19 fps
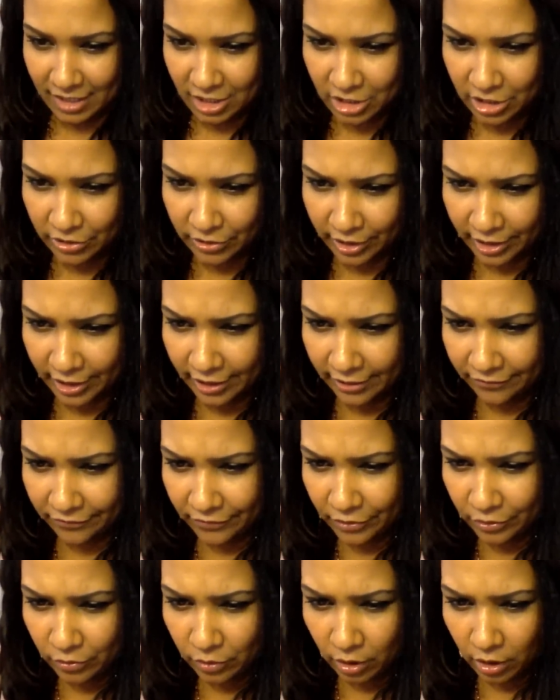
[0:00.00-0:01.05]
Sure, if
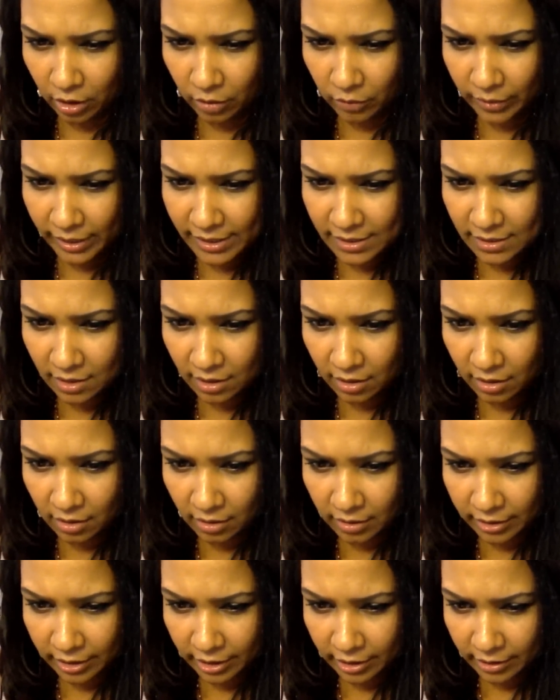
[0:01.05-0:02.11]
you always
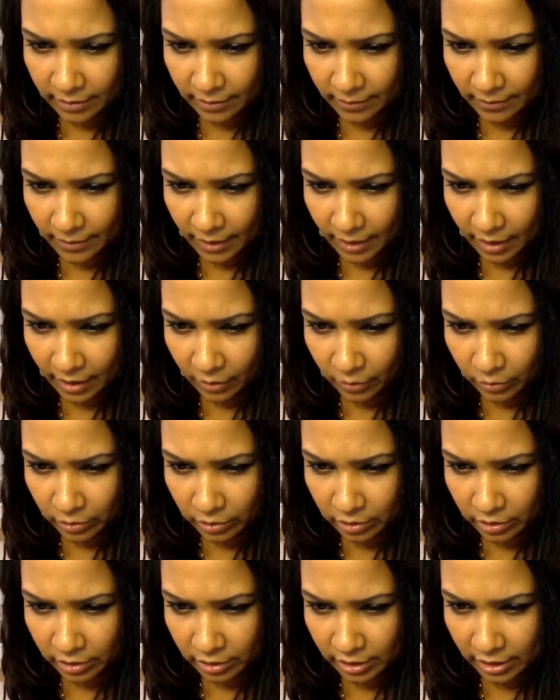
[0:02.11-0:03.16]
call him, I will
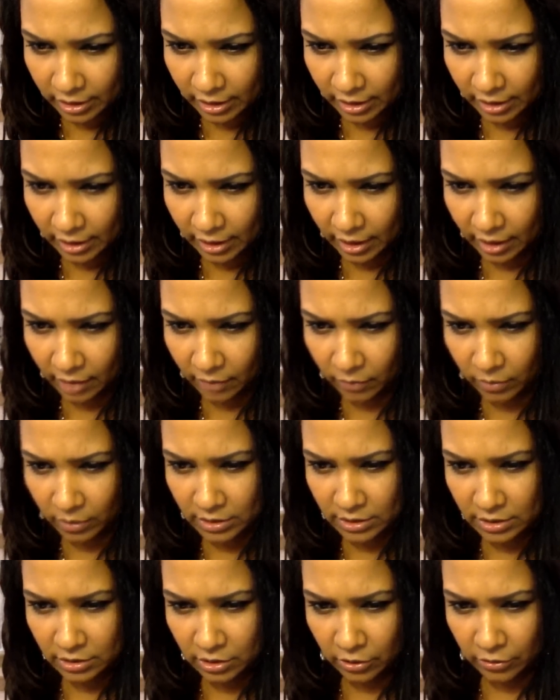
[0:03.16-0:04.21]
look needy. I
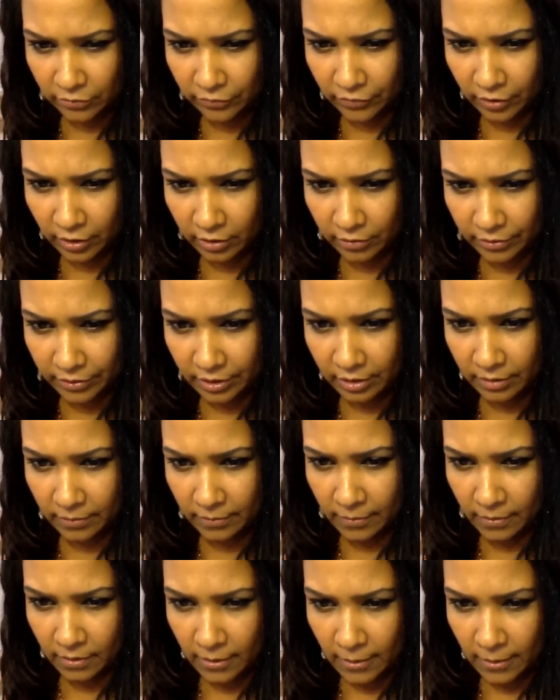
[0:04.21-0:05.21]
want to go far with him.